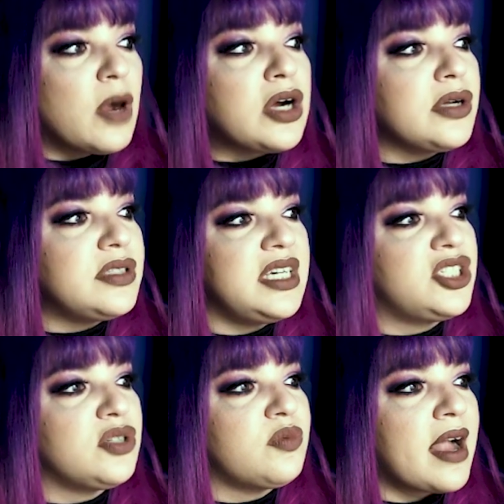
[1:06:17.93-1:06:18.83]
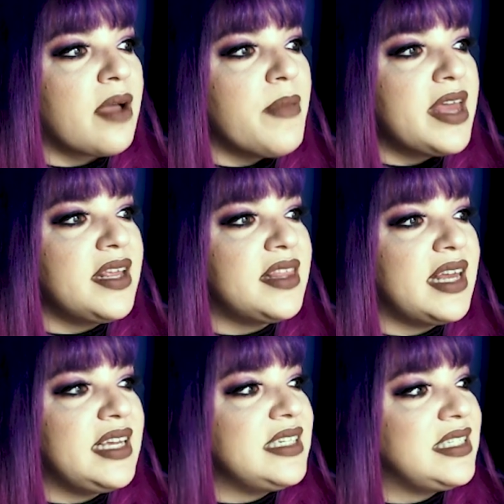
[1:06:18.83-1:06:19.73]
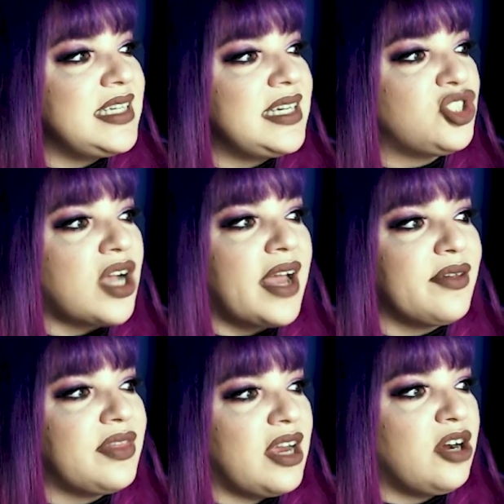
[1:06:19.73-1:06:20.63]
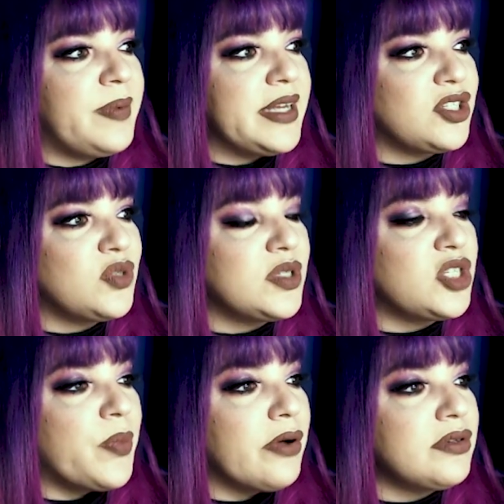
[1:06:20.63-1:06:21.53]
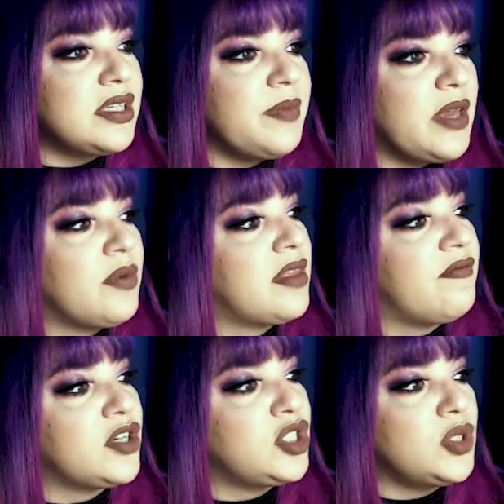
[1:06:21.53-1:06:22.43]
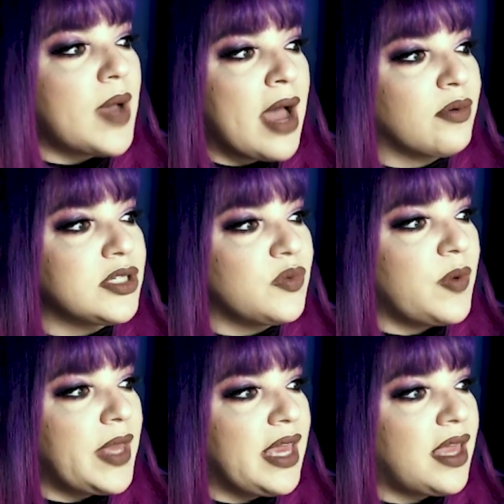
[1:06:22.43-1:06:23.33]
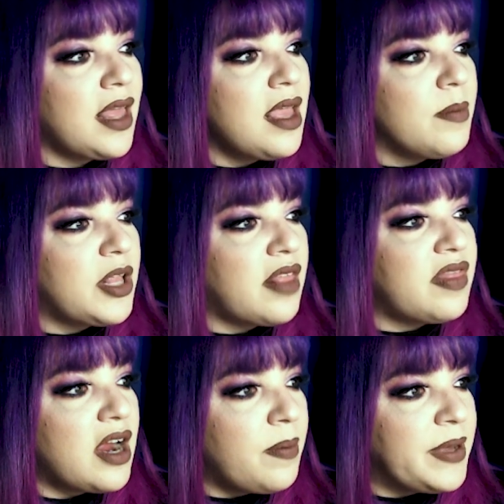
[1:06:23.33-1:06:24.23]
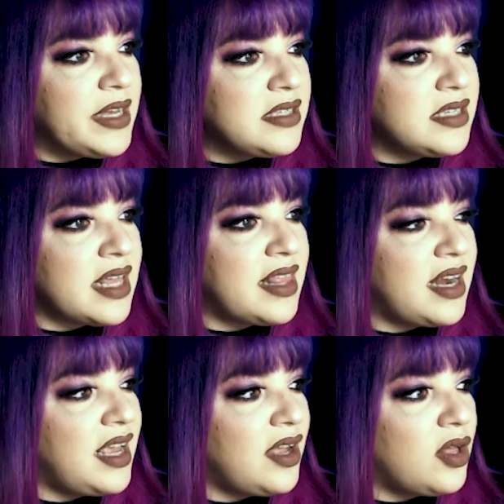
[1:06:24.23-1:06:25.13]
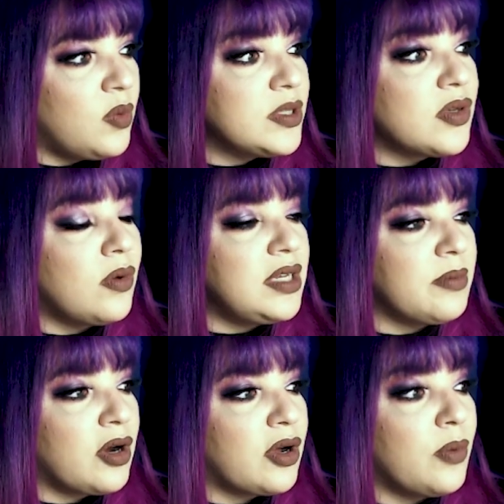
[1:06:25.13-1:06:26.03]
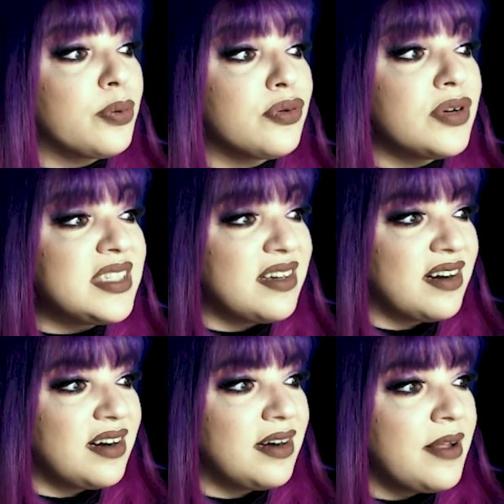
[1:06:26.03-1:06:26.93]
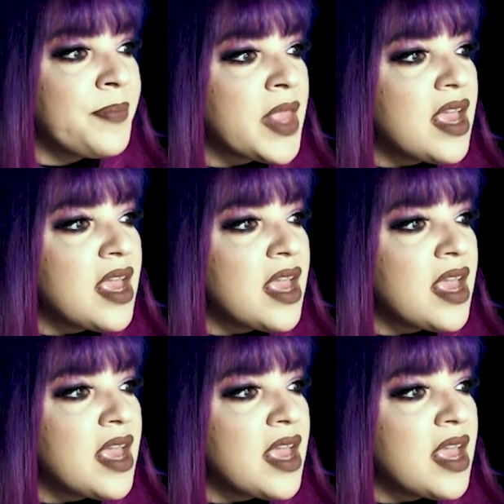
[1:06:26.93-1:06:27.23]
Marco's teacher recommended that he see a child therapist who was supposed to meet with him for 2 hours a week, but the therapist said that Hinkle was holding Marco prisoner.